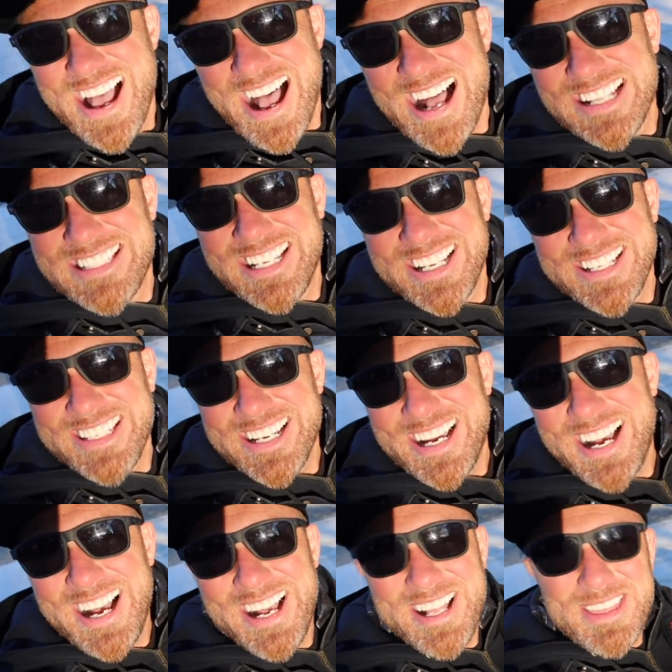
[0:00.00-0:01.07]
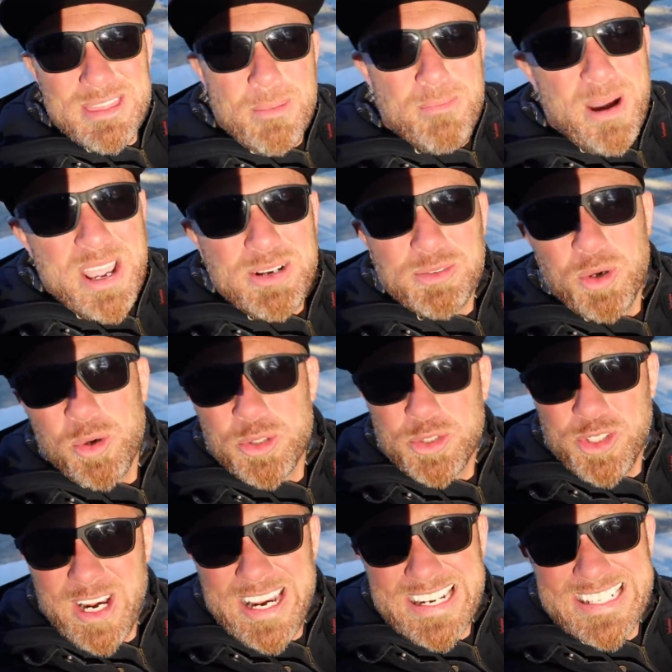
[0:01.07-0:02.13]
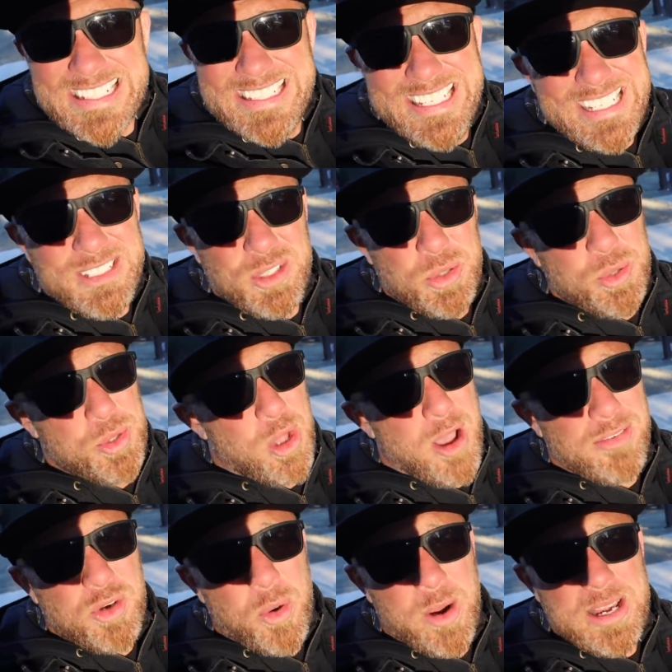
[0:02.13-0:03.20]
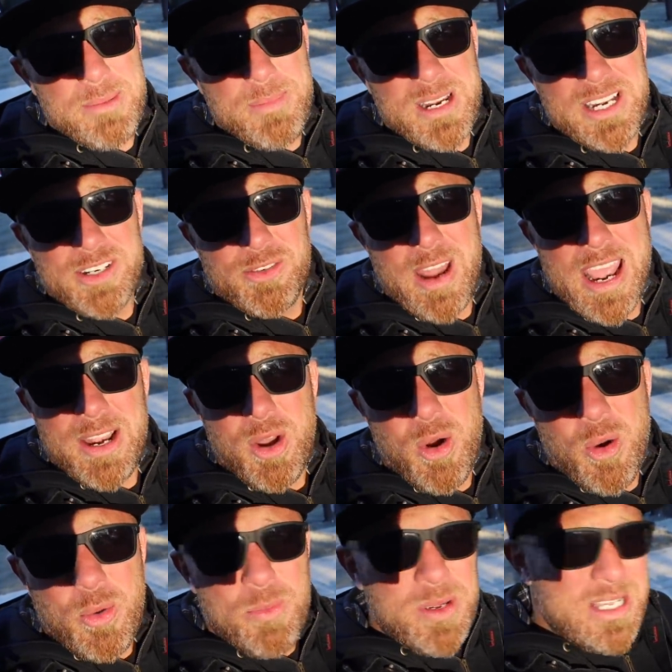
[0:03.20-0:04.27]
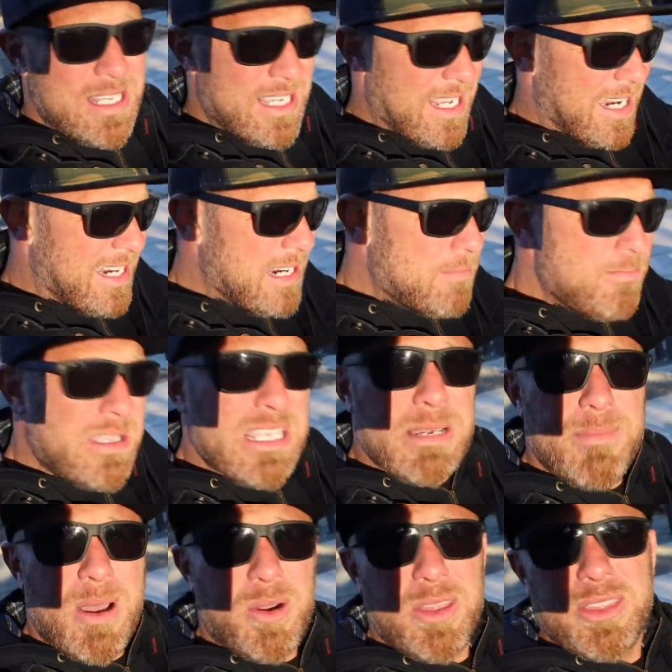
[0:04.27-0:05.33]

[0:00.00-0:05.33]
I'll tell you, the bike rode great. It did cool off quite a bit on the ride home. It ended up being about a